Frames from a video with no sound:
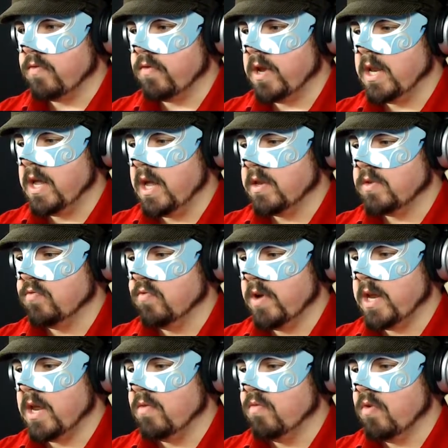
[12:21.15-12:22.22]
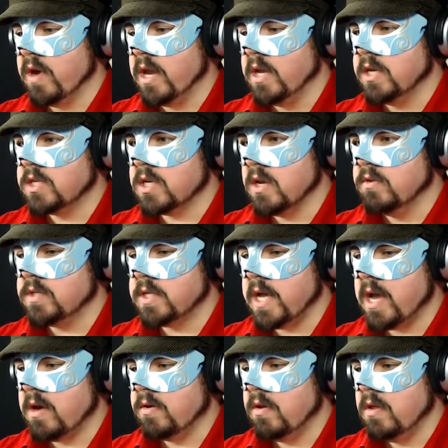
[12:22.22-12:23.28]
really slows
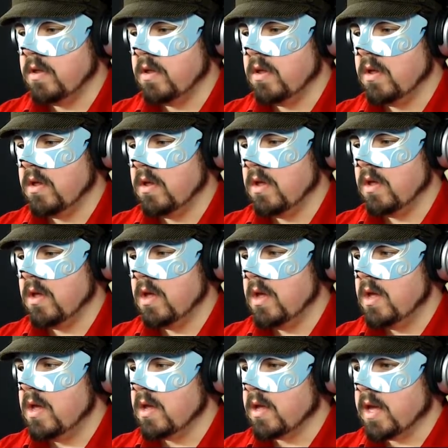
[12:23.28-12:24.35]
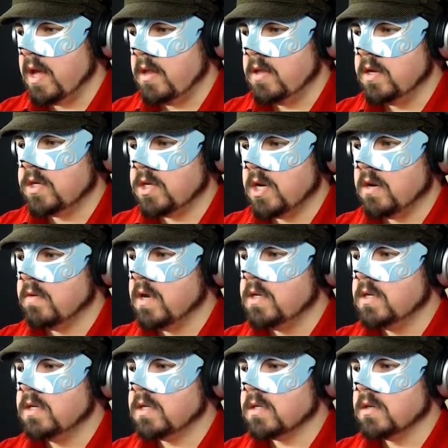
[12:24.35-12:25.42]
down getting these
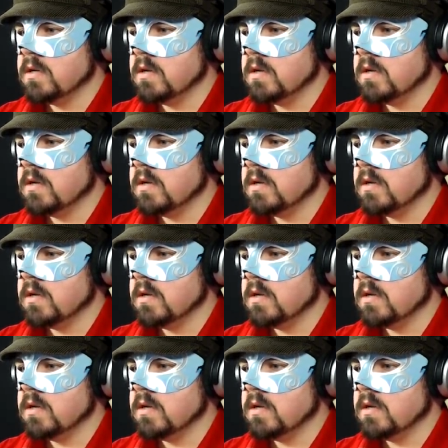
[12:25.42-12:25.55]
generators.